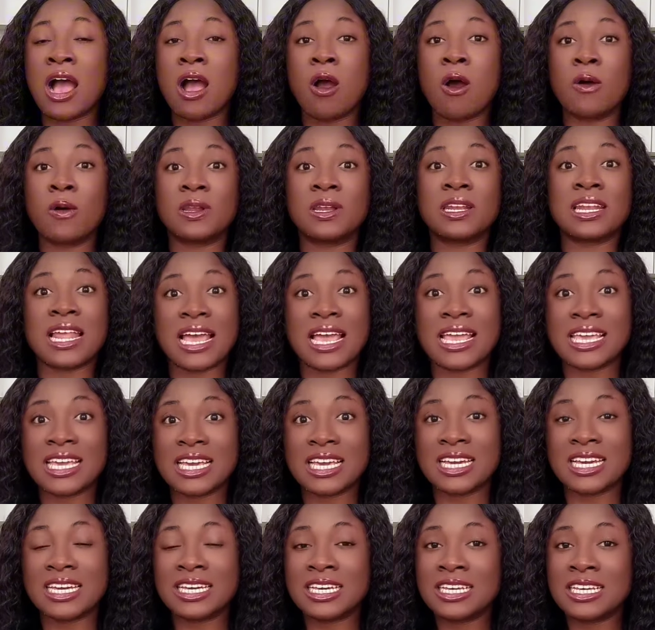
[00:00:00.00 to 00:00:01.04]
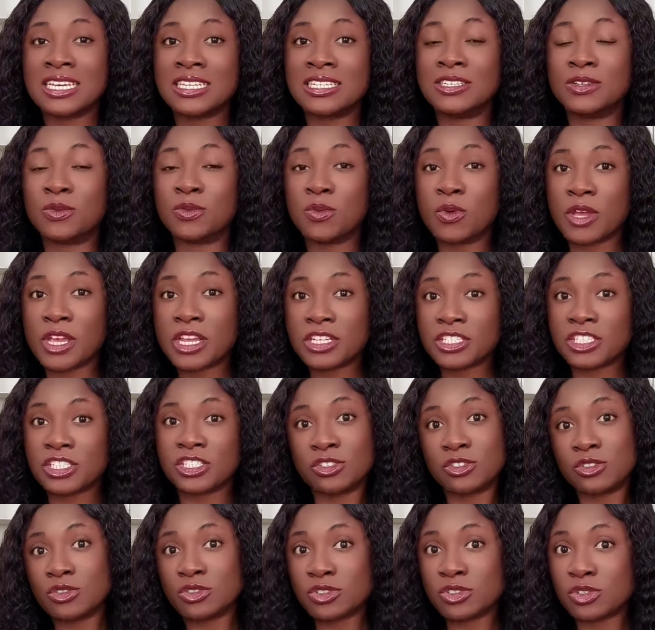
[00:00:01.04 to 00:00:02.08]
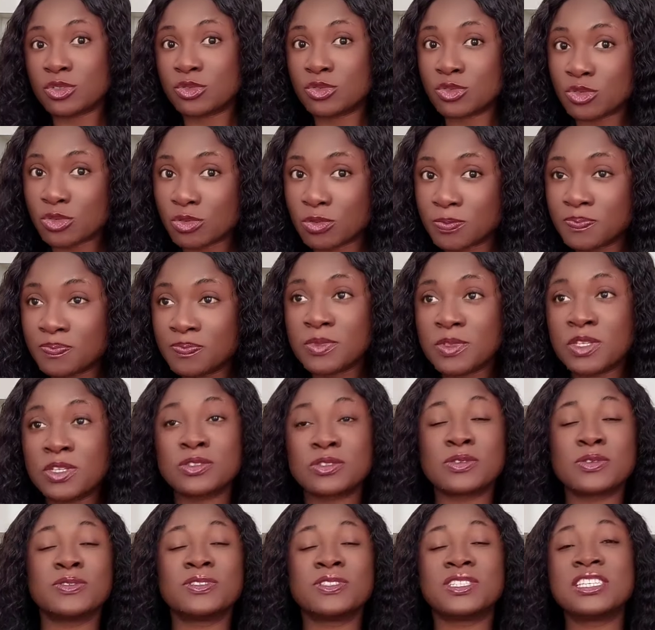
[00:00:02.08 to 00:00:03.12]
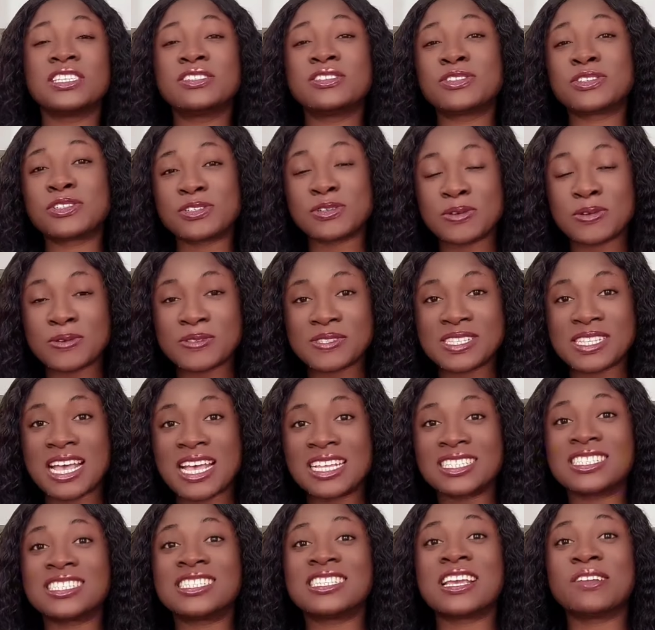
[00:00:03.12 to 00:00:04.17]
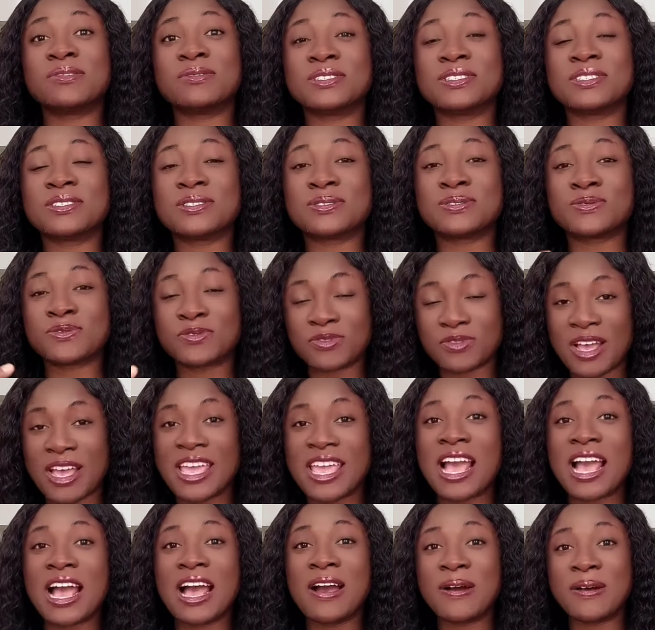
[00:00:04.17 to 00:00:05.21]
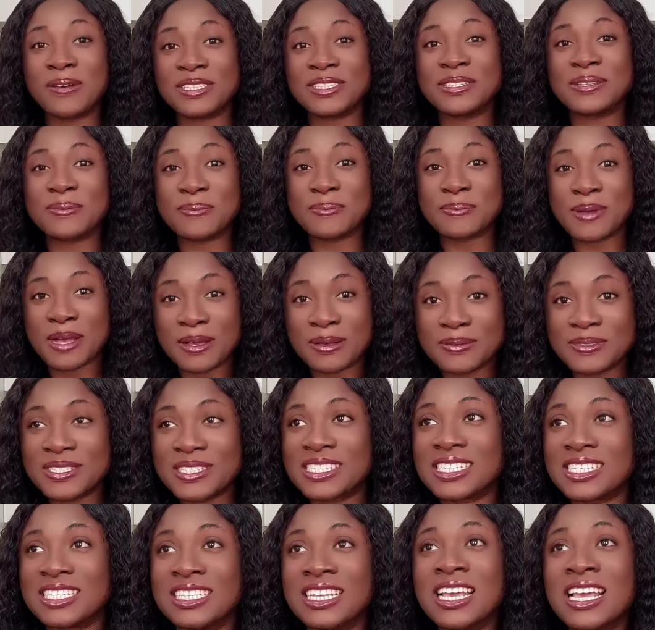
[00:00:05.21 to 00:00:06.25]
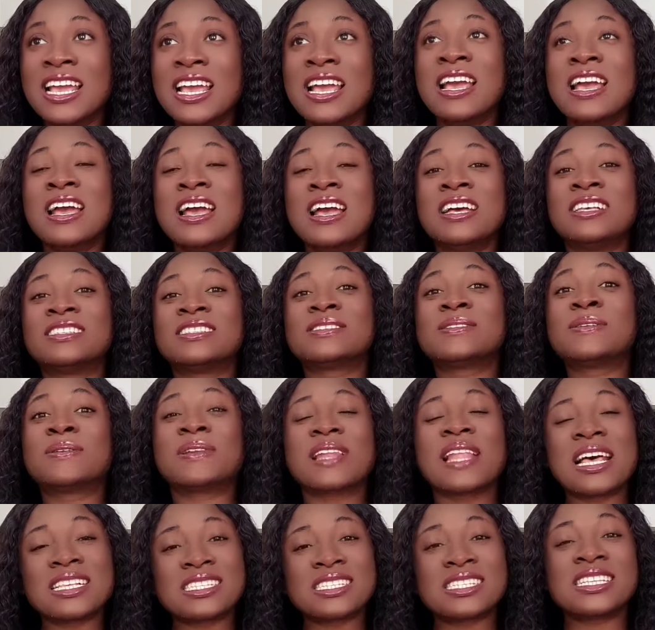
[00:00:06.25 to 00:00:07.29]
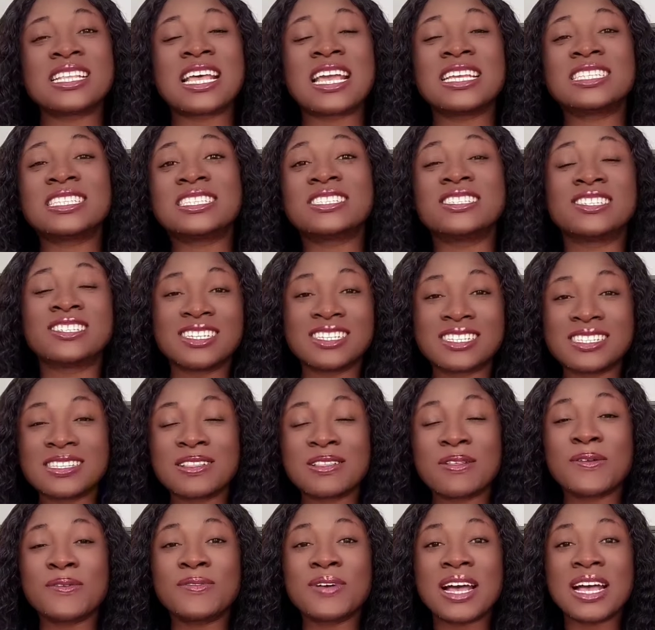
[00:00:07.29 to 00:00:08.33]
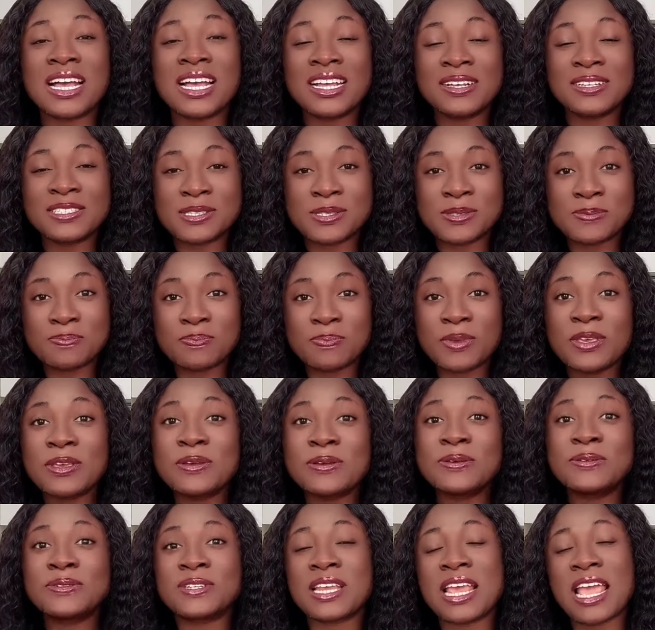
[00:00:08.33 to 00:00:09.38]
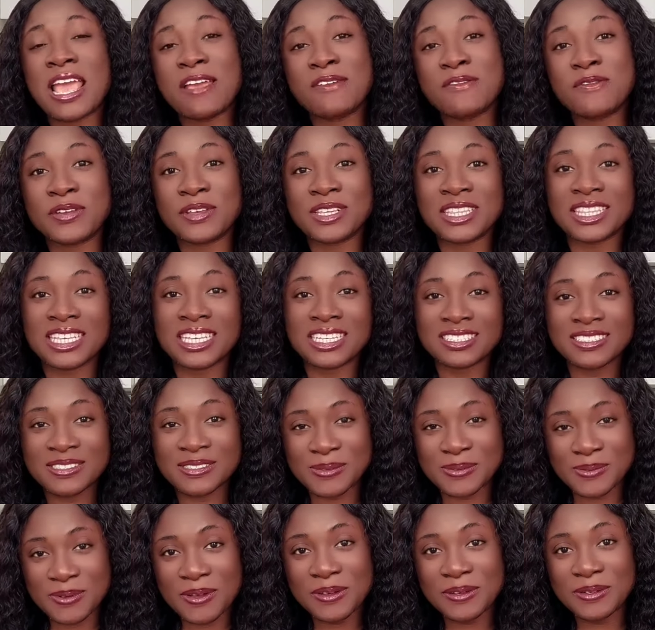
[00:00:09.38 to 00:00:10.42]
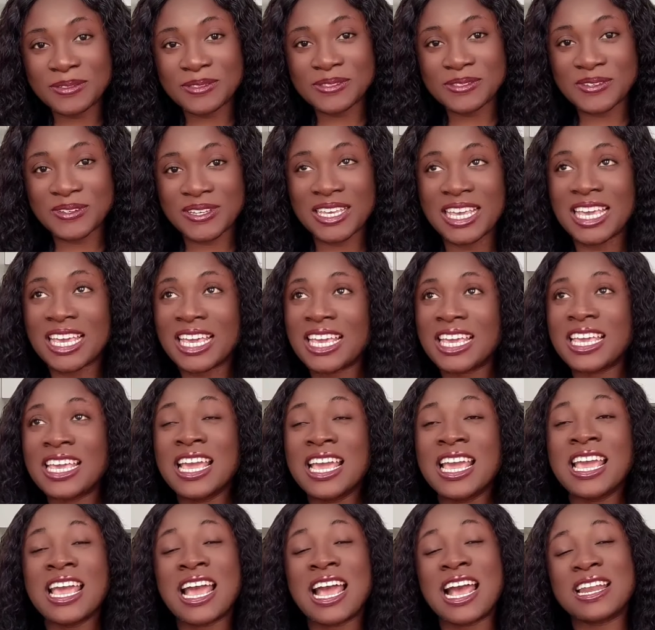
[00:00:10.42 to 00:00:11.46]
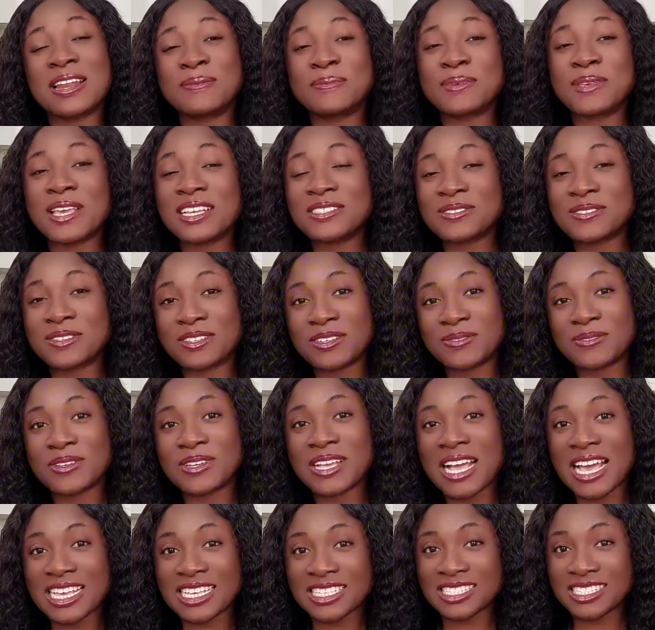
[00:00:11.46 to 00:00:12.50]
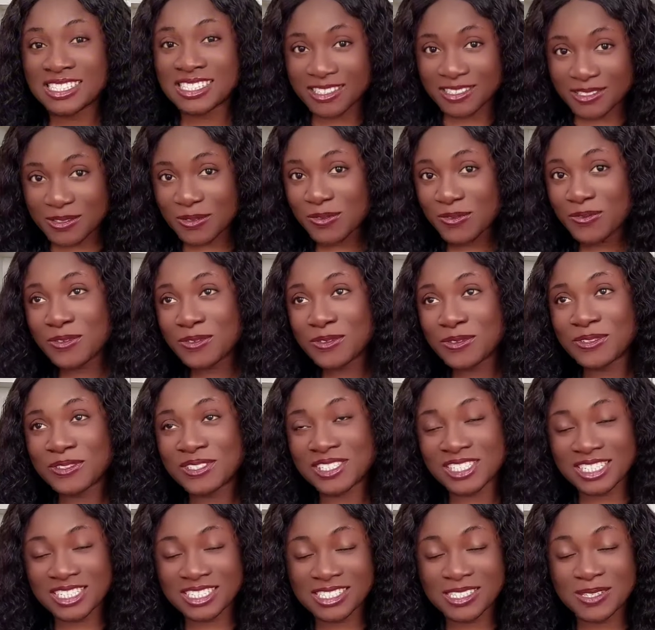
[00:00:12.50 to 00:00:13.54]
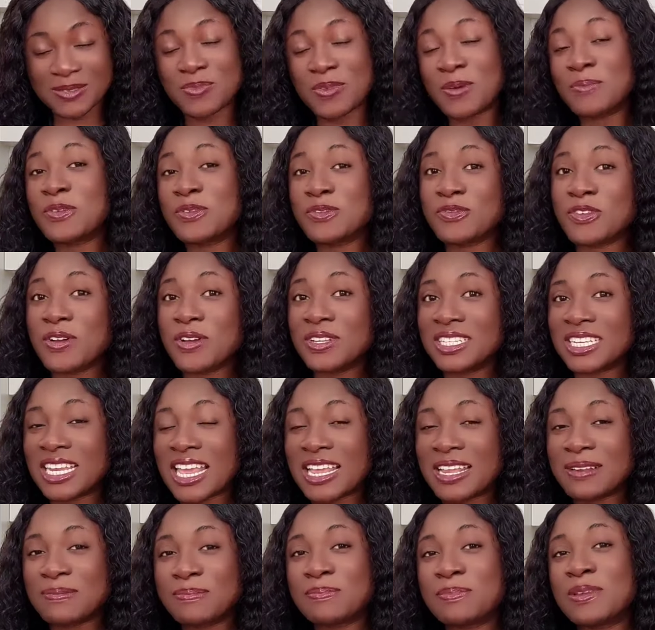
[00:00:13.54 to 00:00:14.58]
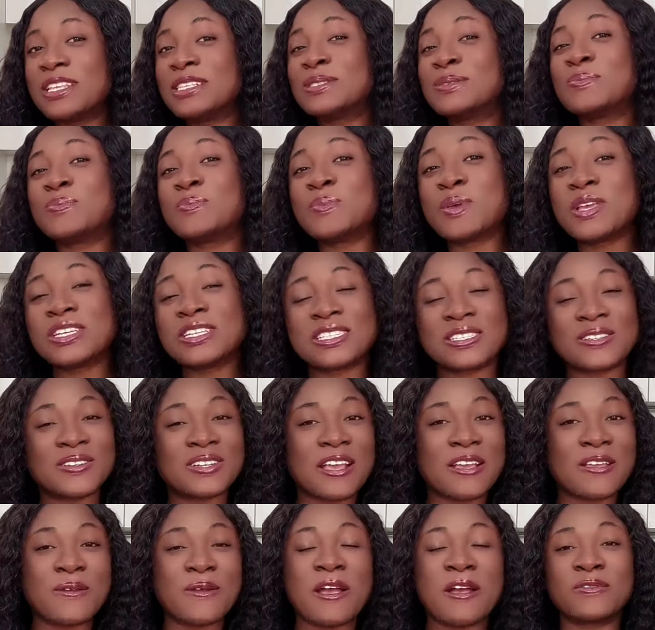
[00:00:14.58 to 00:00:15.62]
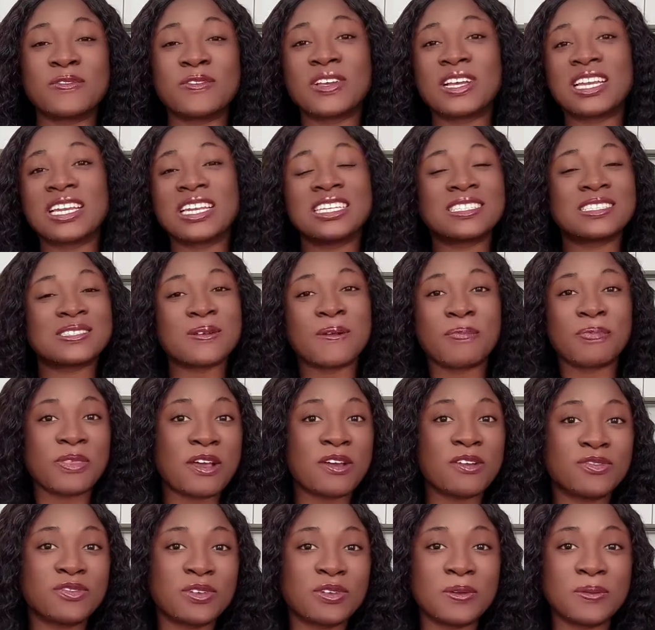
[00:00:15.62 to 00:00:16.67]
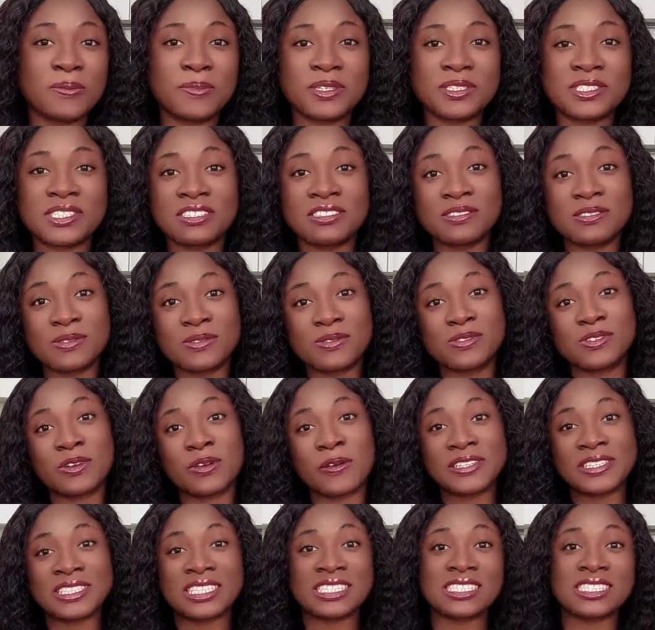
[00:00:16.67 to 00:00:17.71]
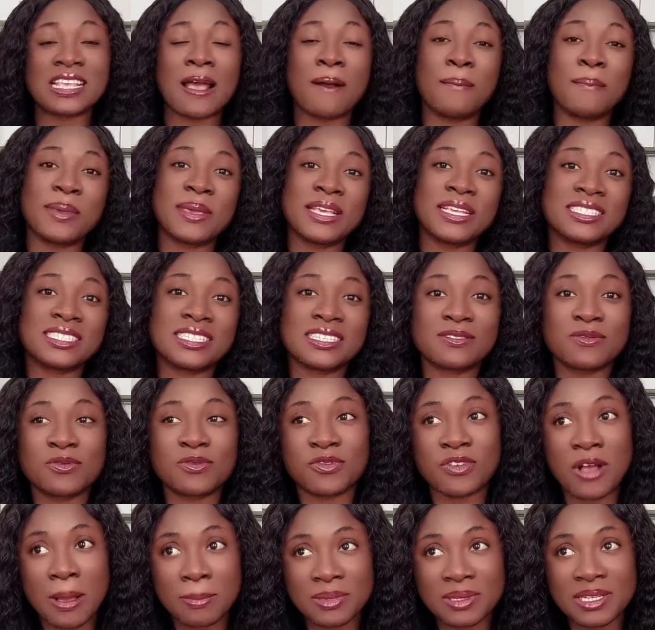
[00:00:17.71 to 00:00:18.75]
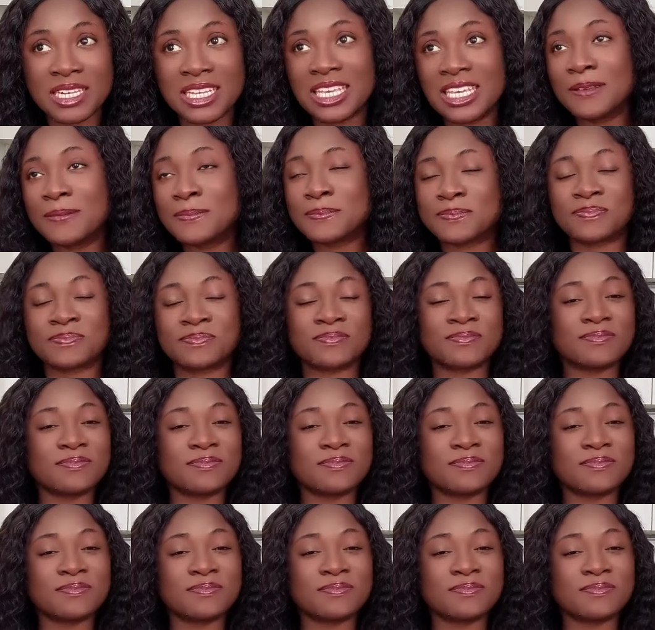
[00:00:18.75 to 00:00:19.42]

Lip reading: unlike the way she used to do. So this shows that there is fire on the mountain. So last night, Gistlover spilled everything to us, okay? And I'm here to give you guys this full gist. But before then, please make sure that you have clicked on that follow button to join this amazing family.